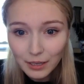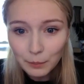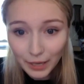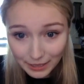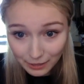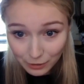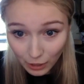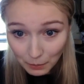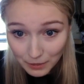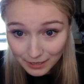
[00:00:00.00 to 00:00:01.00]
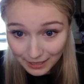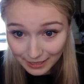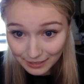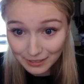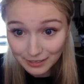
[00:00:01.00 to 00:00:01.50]
But he stopped his
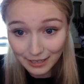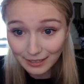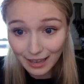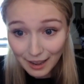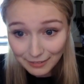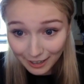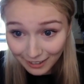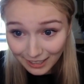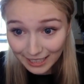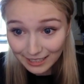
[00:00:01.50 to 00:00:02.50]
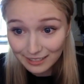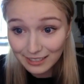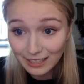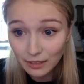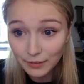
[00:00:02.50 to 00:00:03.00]
ears and laughed heartily at the
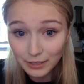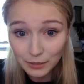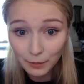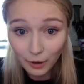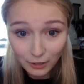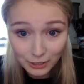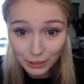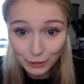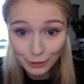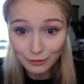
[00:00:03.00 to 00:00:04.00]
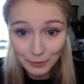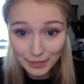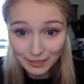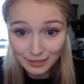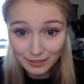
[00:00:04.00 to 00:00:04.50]
sight of the various postures and
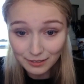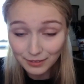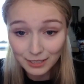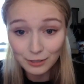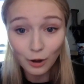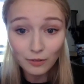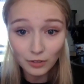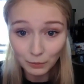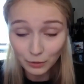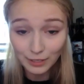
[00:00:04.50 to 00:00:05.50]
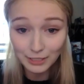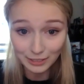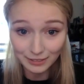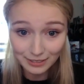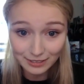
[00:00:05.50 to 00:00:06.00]
grimaces of these novel
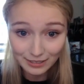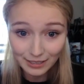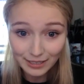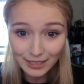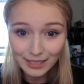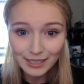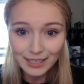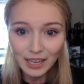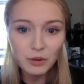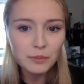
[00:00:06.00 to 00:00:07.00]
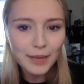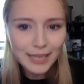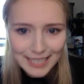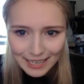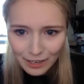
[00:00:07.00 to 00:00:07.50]
musicians. He was
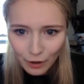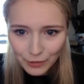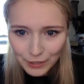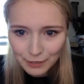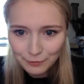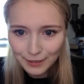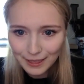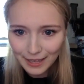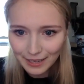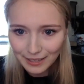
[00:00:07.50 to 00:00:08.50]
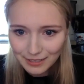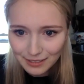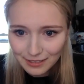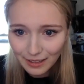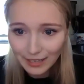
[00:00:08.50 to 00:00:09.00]
meditating on the different
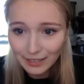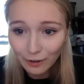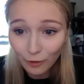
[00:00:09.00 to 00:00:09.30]
things that had